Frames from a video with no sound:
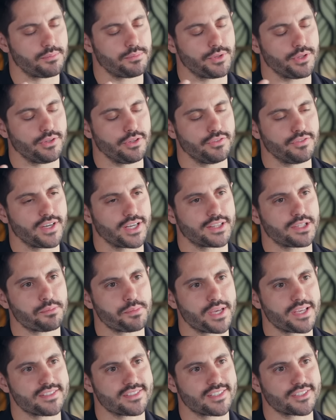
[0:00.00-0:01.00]
you've got the
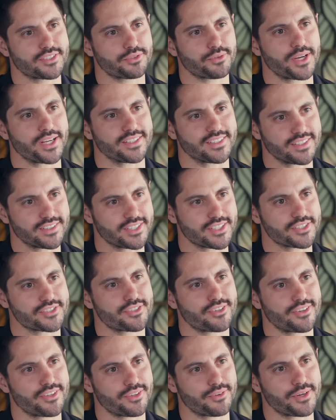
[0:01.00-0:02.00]
basics right, that things
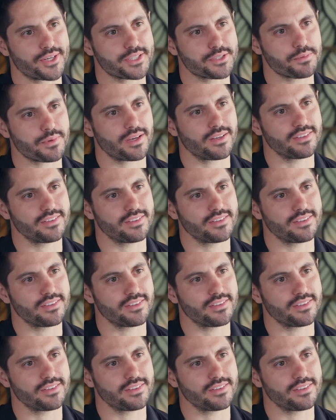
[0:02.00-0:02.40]
are in the right spot?